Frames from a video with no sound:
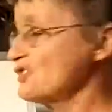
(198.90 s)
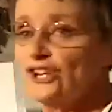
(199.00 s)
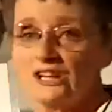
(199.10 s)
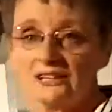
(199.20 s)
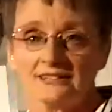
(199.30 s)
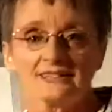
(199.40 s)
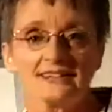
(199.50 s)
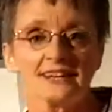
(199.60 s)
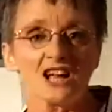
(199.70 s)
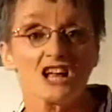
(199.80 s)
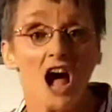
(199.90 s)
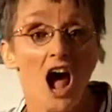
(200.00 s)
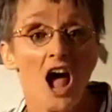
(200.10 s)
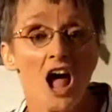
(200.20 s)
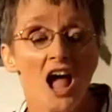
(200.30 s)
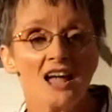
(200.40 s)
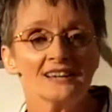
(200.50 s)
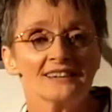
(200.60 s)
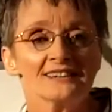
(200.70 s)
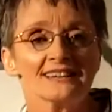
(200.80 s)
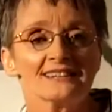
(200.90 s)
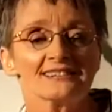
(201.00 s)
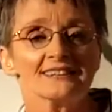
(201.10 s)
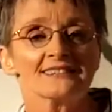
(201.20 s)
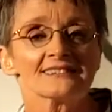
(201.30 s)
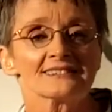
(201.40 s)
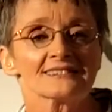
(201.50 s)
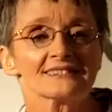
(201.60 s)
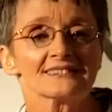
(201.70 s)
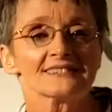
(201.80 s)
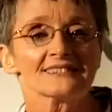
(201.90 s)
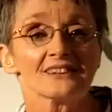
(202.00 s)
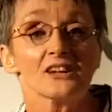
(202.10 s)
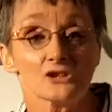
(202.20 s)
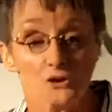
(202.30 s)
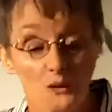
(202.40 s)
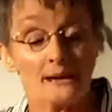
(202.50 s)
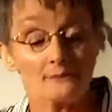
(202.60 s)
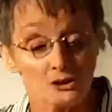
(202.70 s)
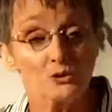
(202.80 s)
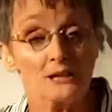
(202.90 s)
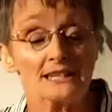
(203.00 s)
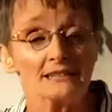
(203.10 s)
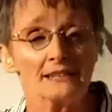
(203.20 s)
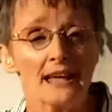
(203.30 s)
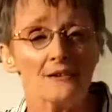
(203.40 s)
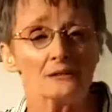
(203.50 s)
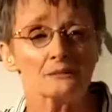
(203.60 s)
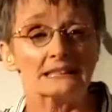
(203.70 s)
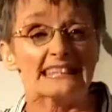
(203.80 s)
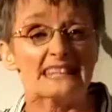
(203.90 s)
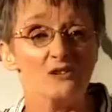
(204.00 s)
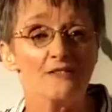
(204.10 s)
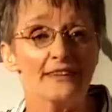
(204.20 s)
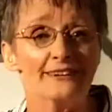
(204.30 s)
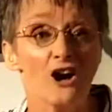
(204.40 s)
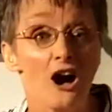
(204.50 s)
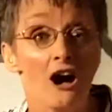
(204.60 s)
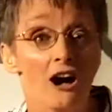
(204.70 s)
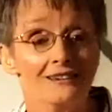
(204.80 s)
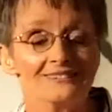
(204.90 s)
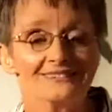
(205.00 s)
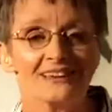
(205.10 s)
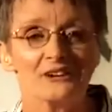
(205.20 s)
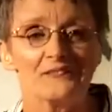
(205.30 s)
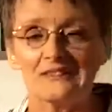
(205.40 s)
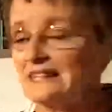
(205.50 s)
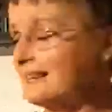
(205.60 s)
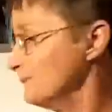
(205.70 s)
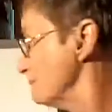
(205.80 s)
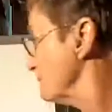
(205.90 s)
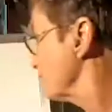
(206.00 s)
G, instead of ga, I say g, g. So what I'm doing, instead of having them leave off that sound at the end.